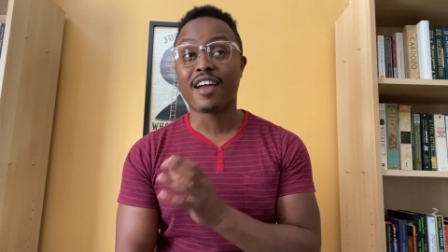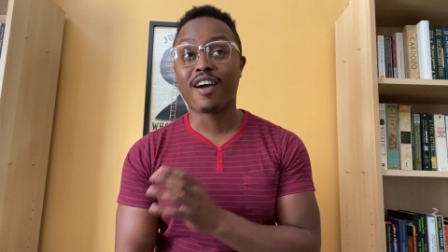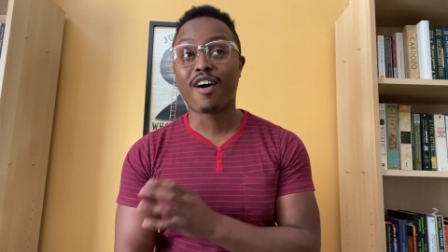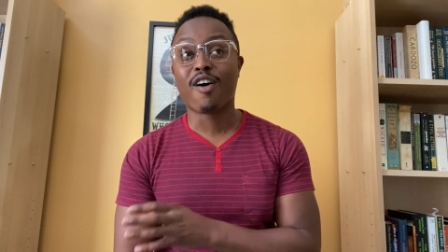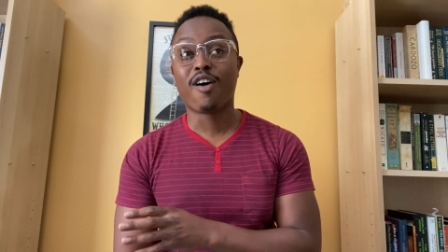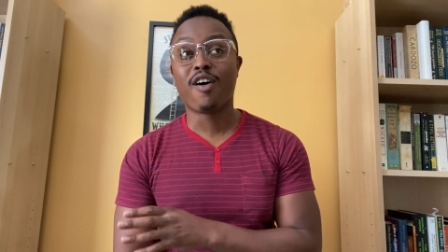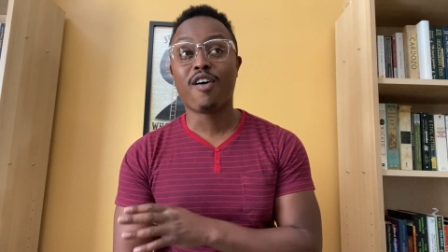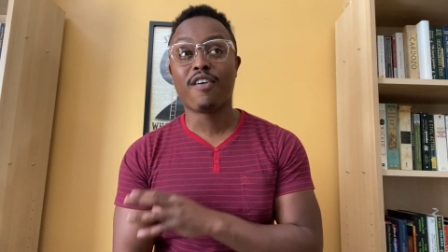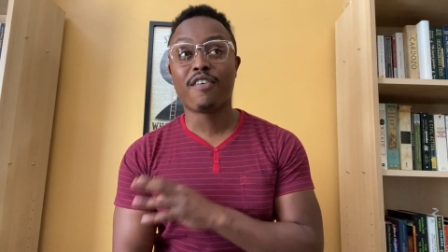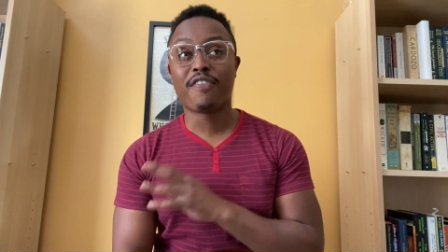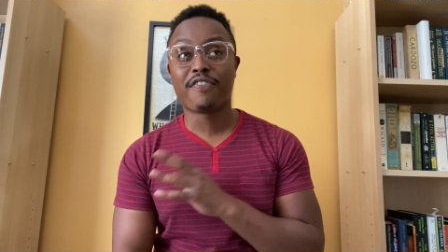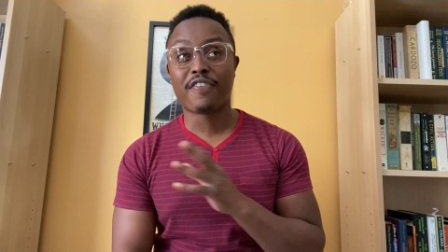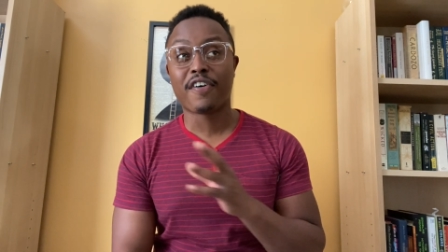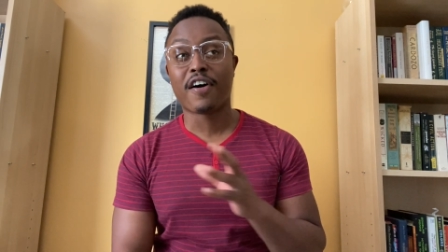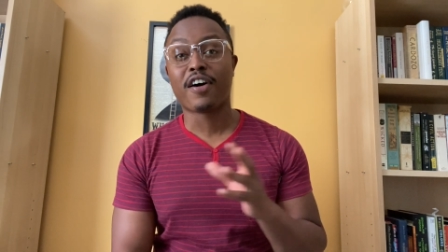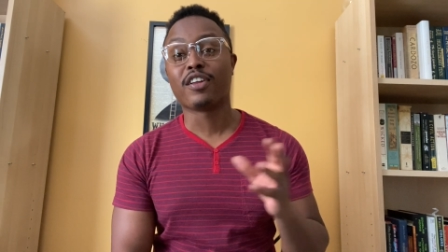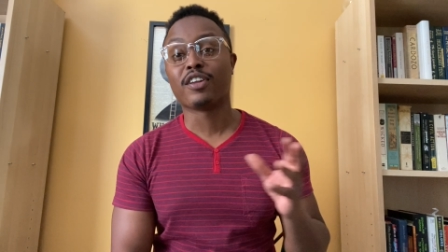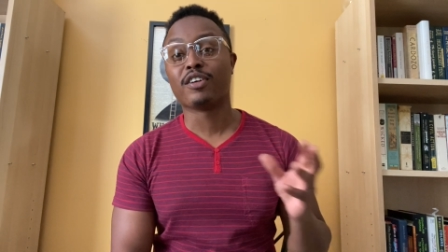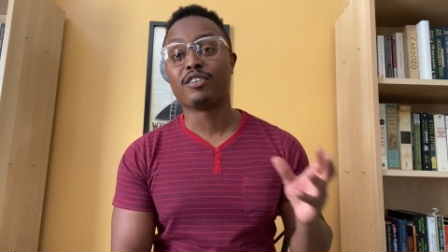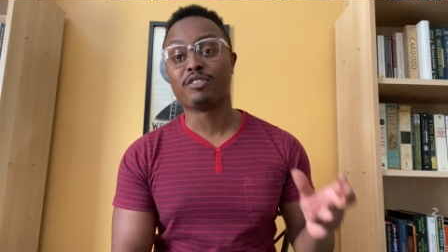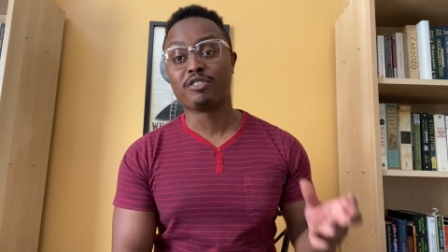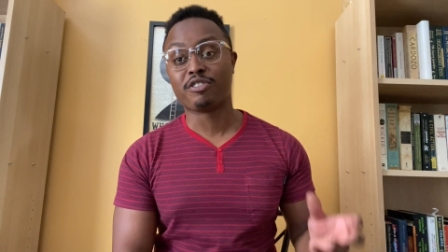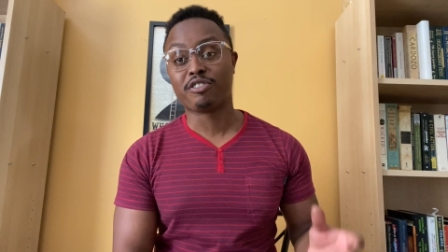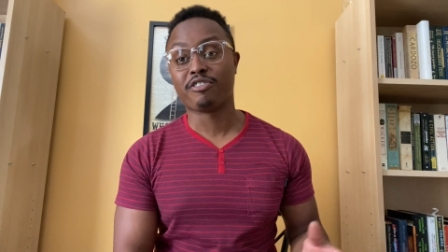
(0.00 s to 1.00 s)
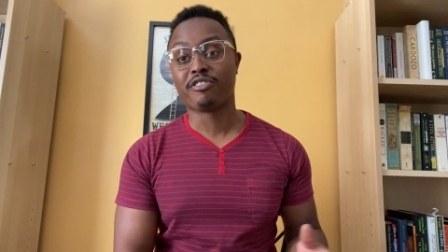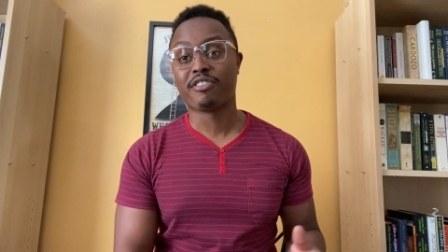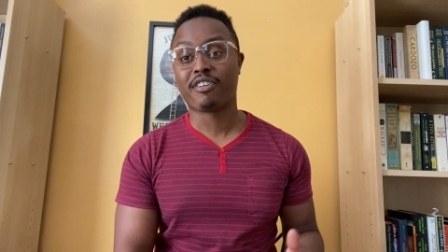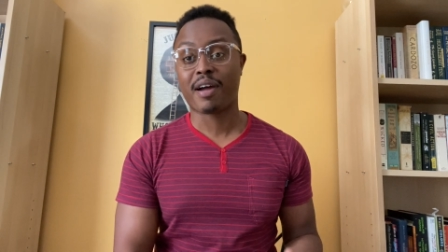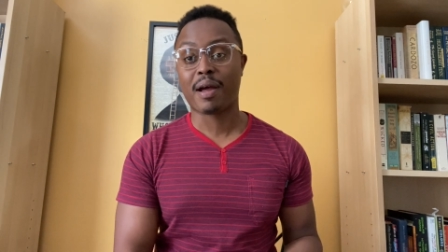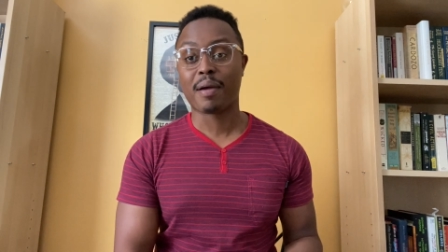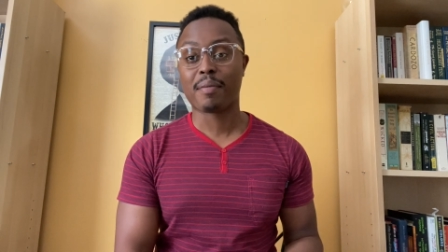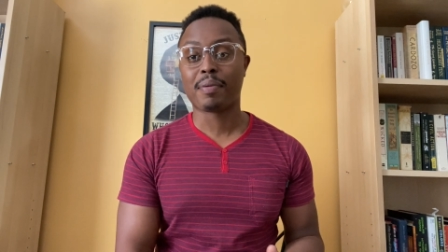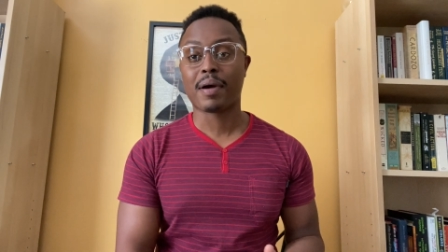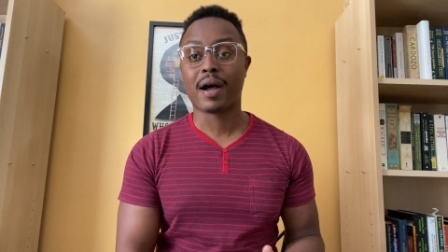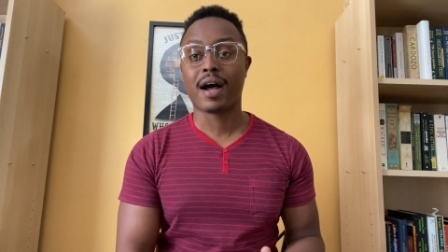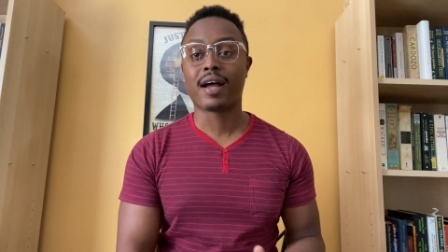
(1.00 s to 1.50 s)
all follow true
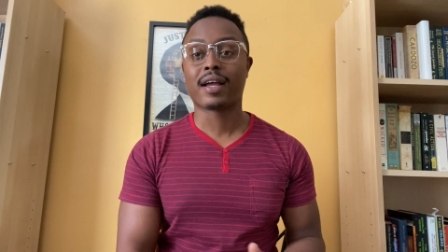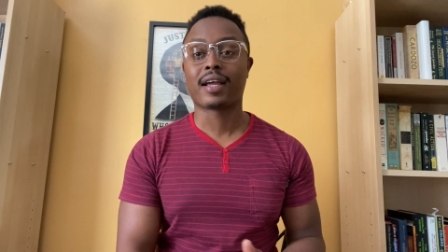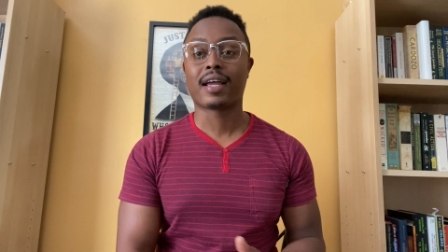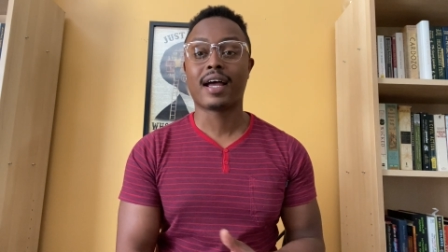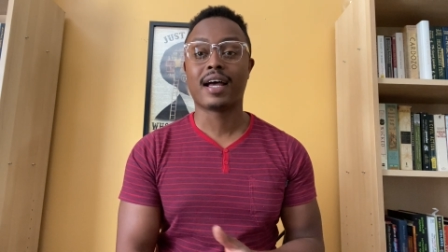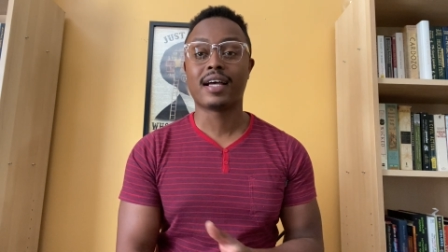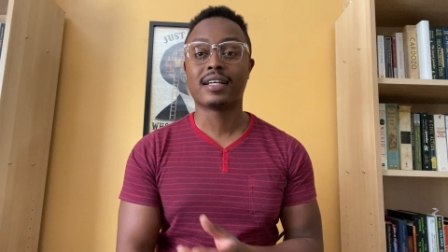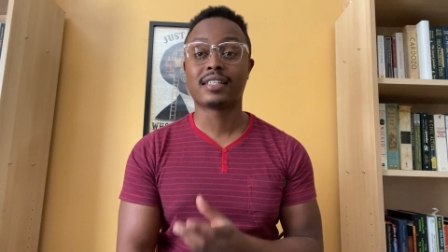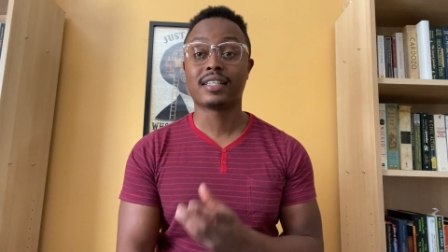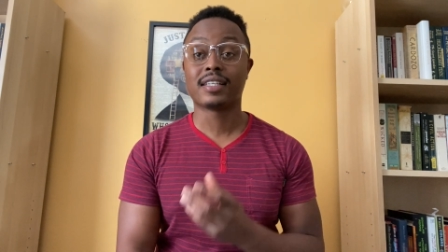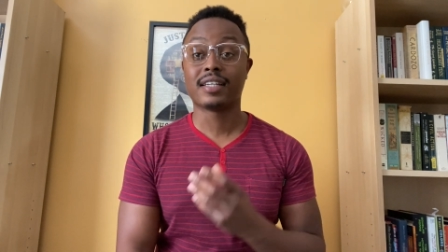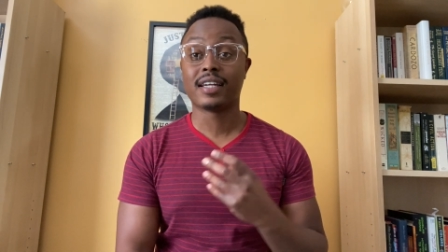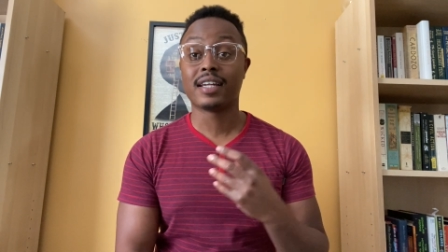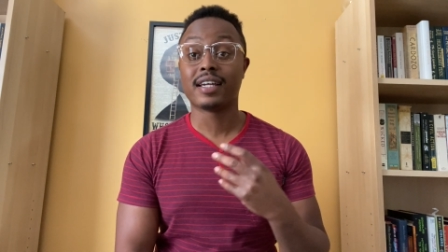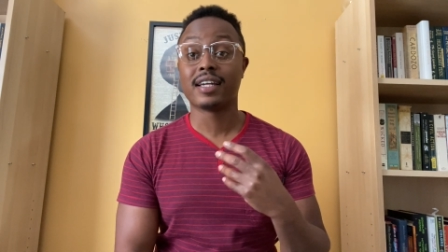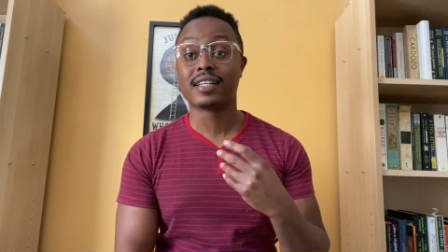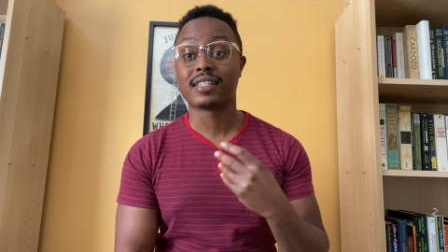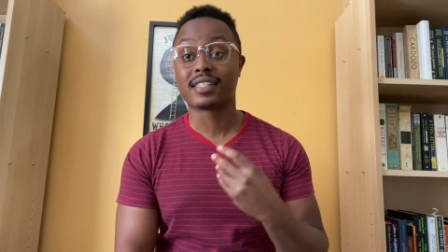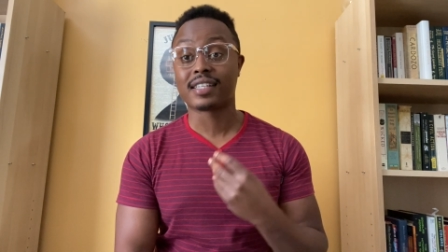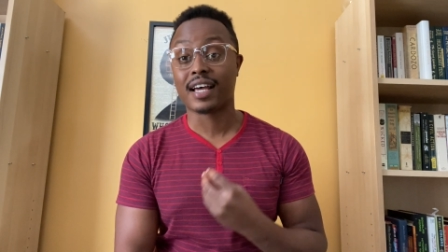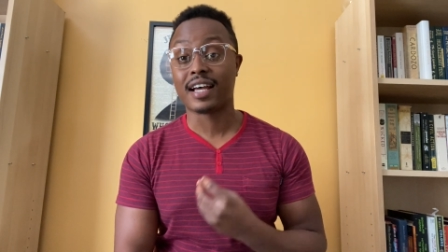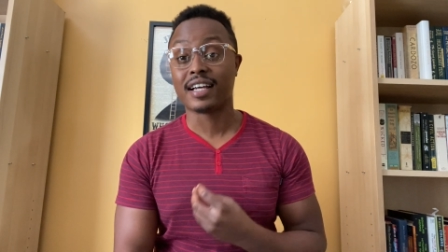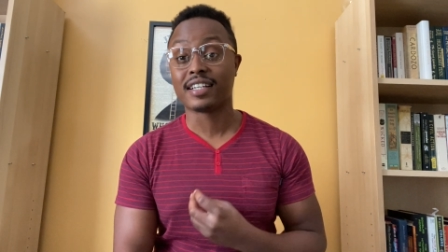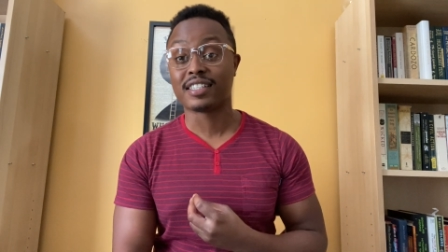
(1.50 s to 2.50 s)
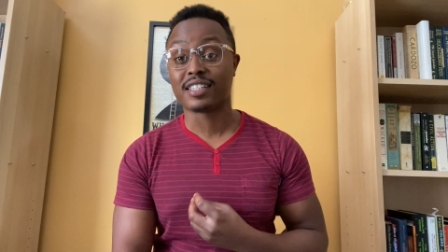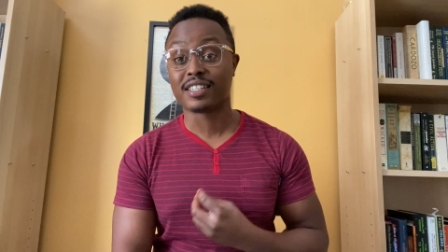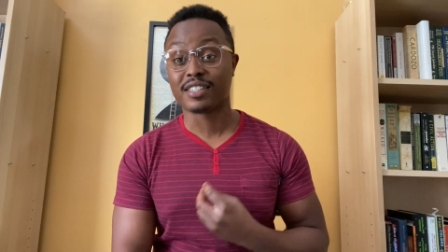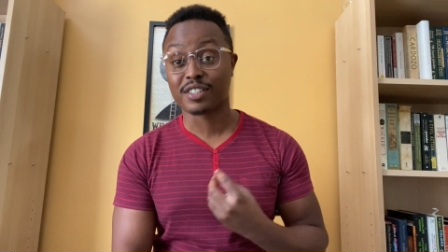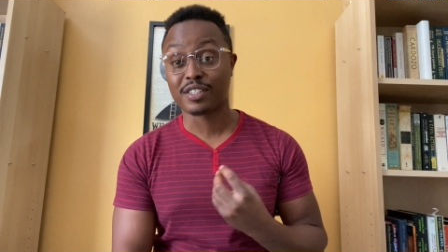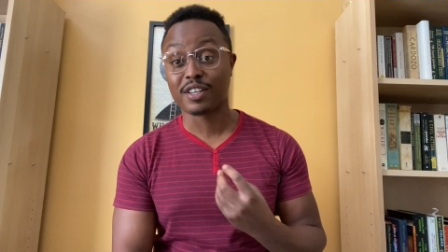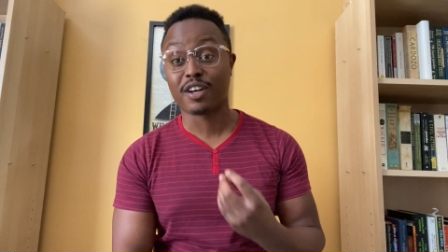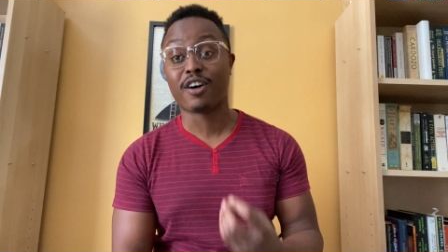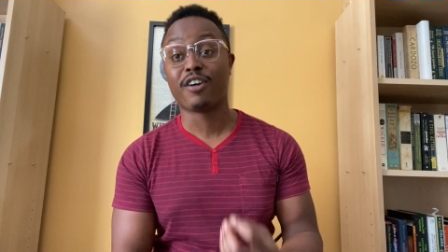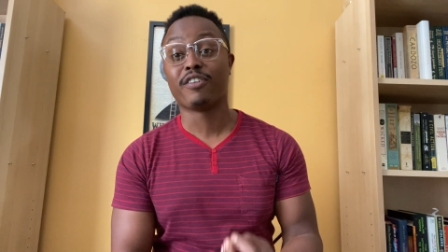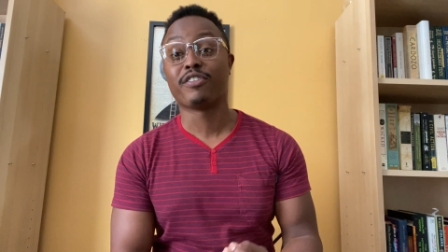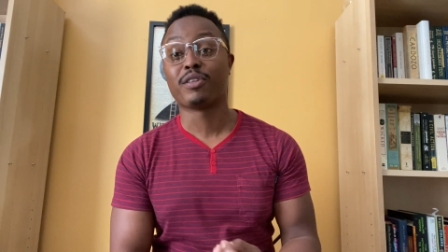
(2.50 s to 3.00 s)
crime podcasts and they decide to
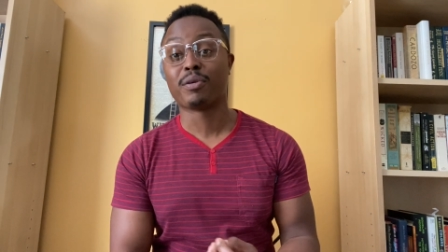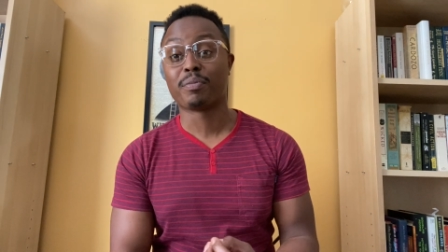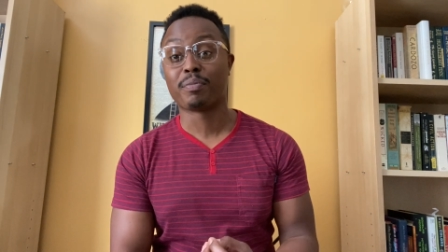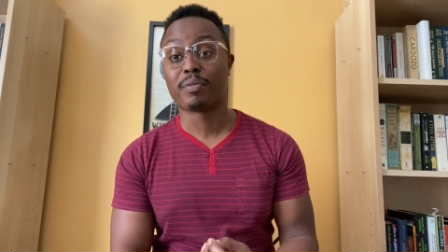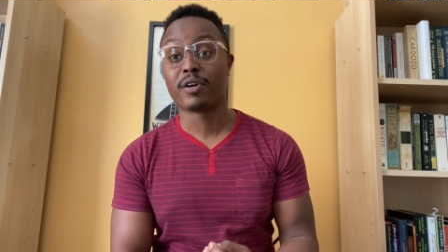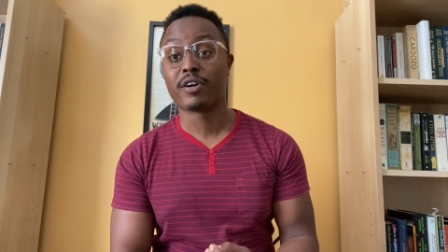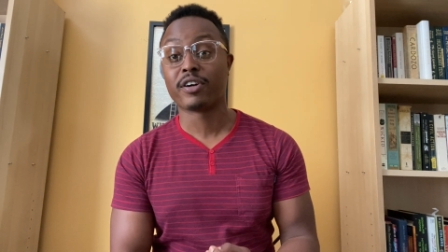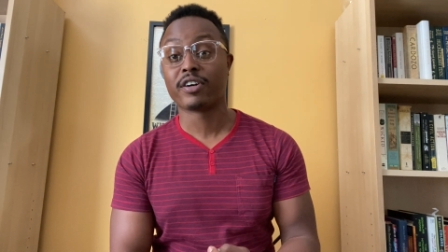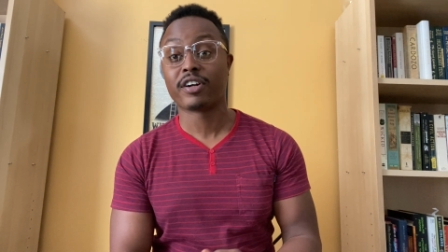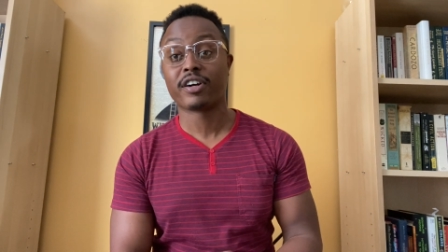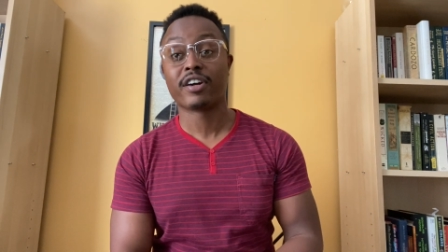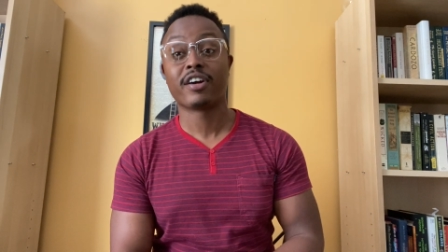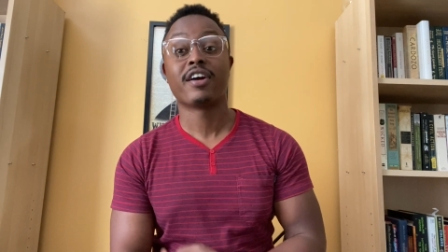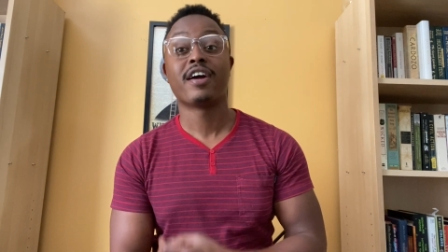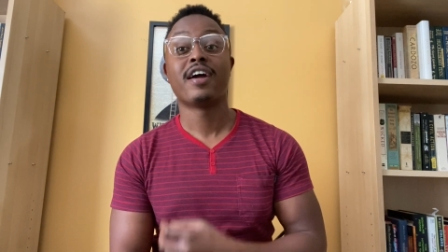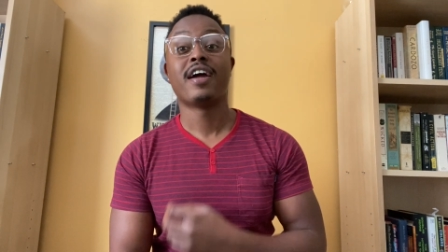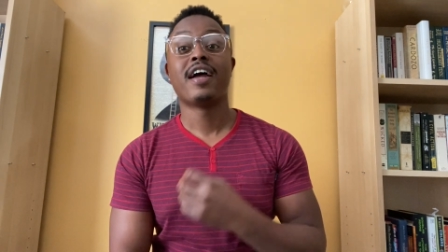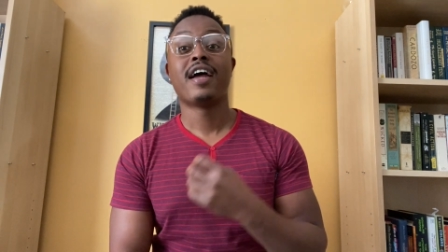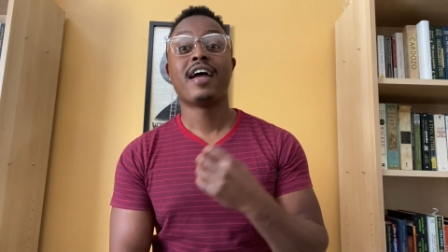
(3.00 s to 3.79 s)
solve the murder